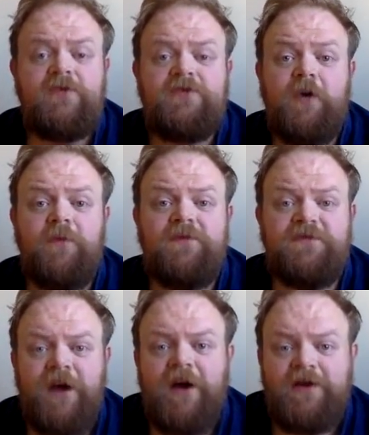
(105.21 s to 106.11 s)

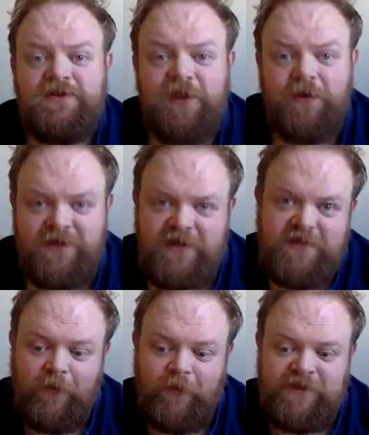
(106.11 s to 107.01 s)
sobs choked
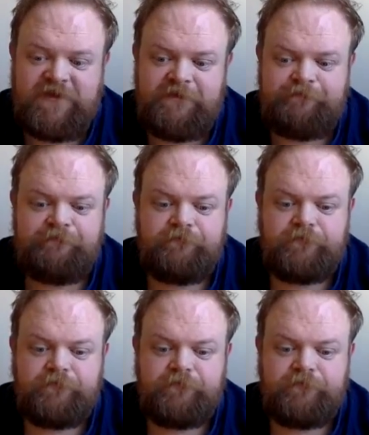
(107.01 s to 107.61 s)
his voice.